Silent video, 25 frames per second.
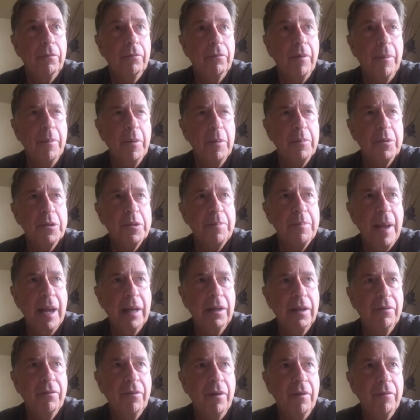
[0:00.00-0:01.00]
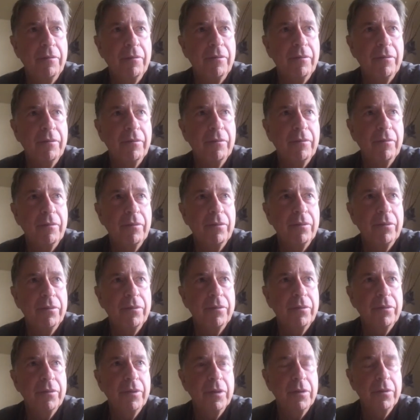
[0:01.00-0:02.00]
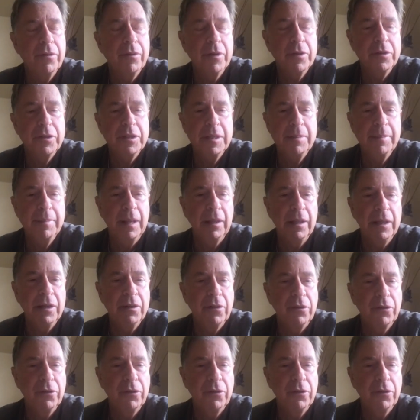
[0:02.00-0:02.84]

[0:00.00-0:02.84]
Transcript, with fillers: from the perspective of the, the seemingly